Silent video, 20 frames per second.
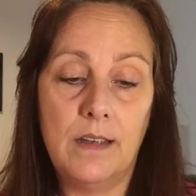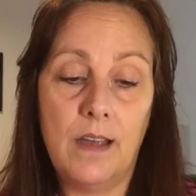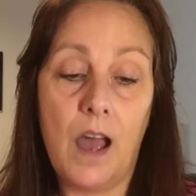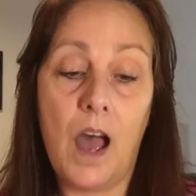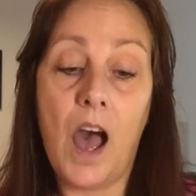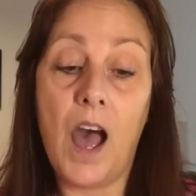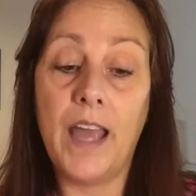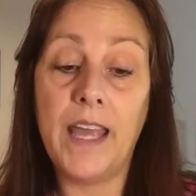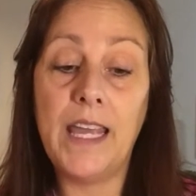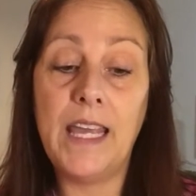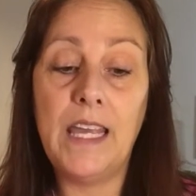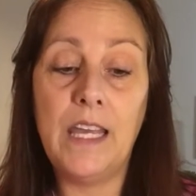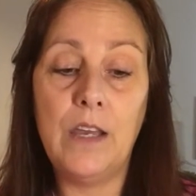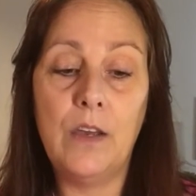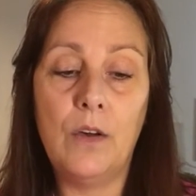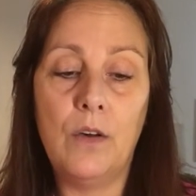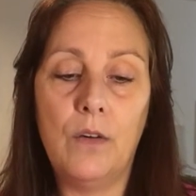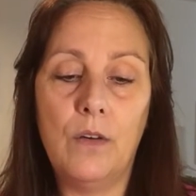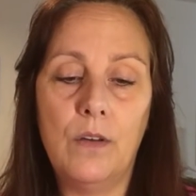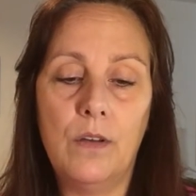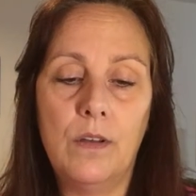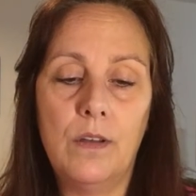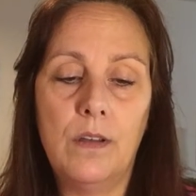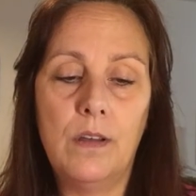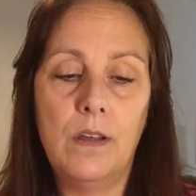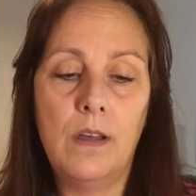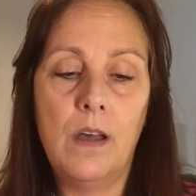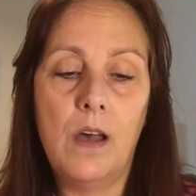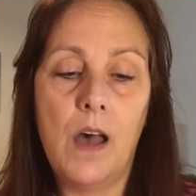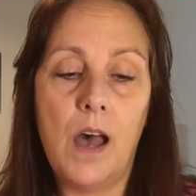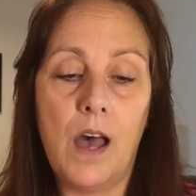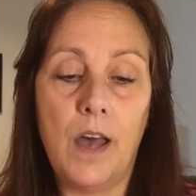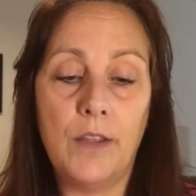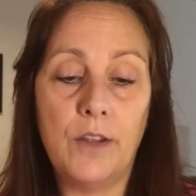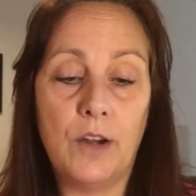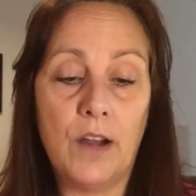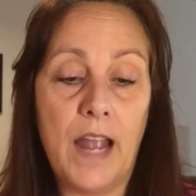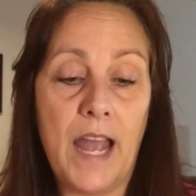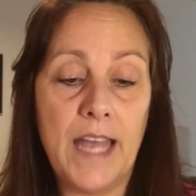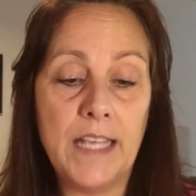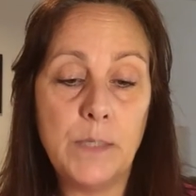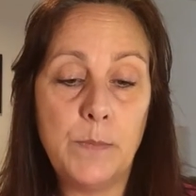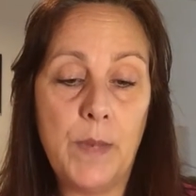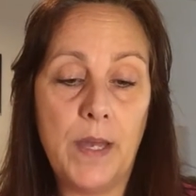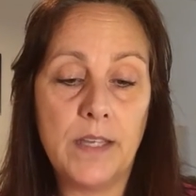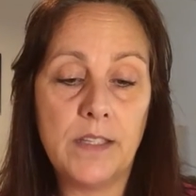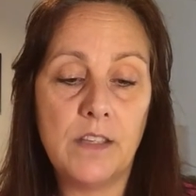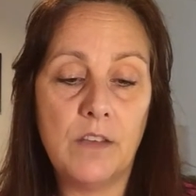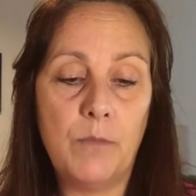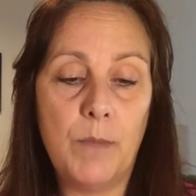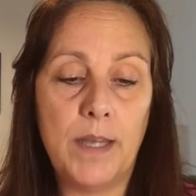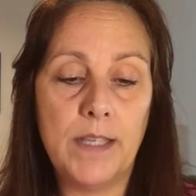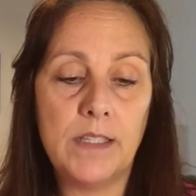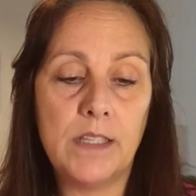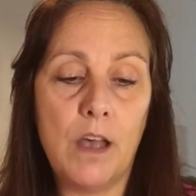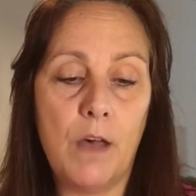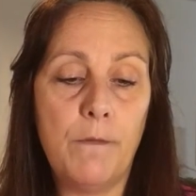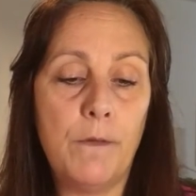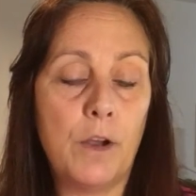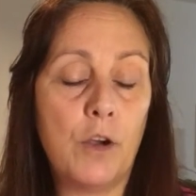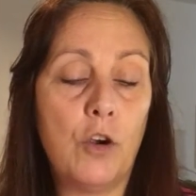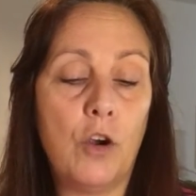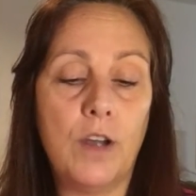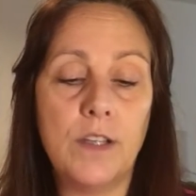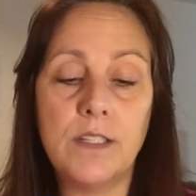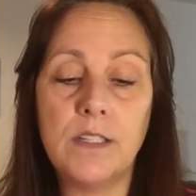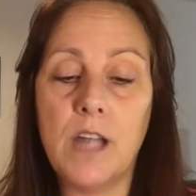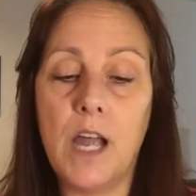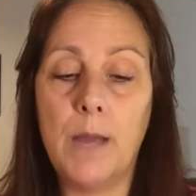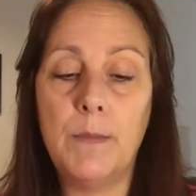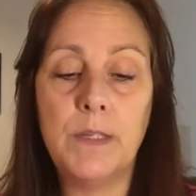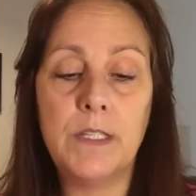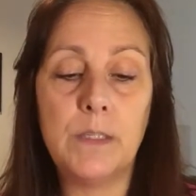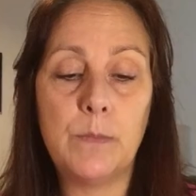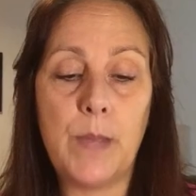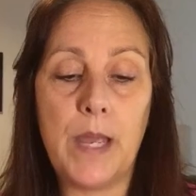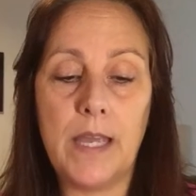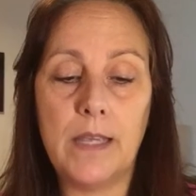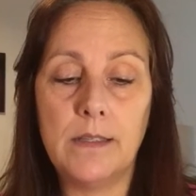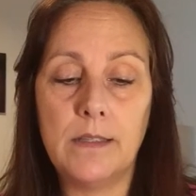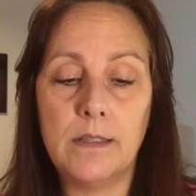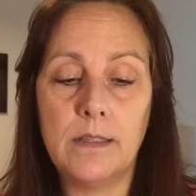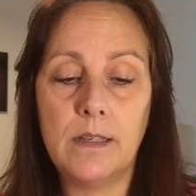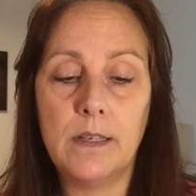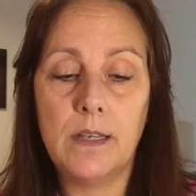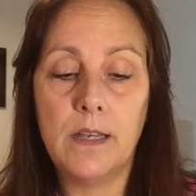I heal other aspects of myself across time and space,